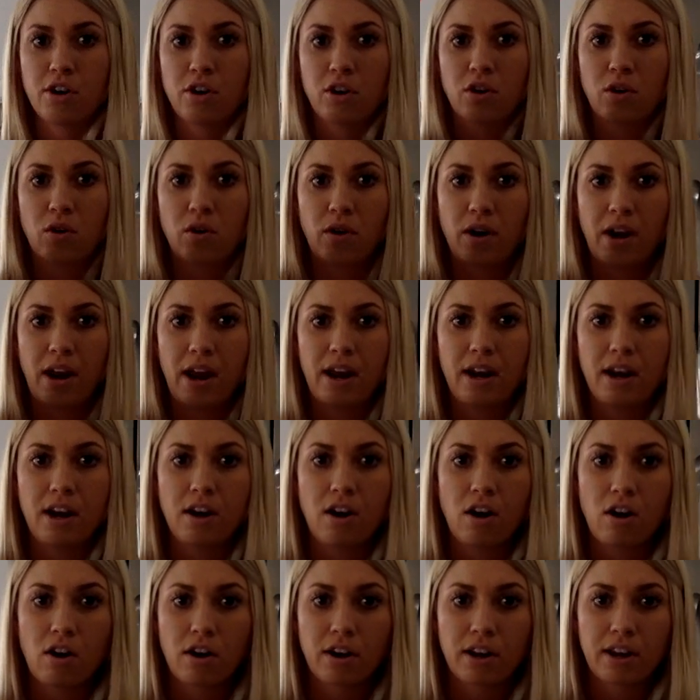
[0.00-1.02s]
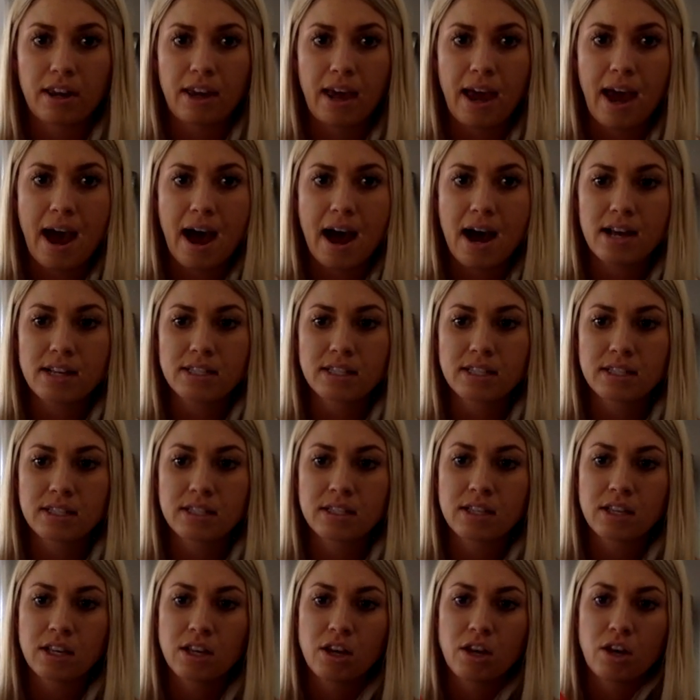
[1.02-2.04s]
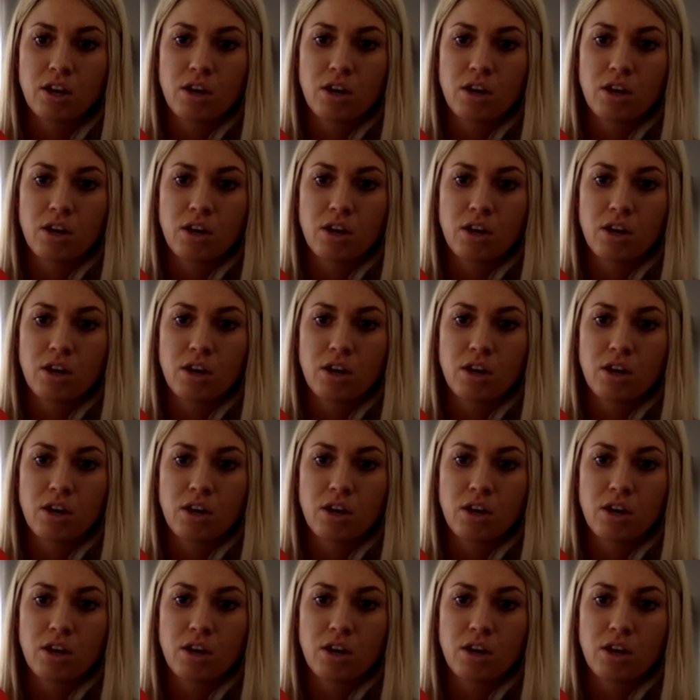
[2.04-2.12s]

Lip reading: created our gas,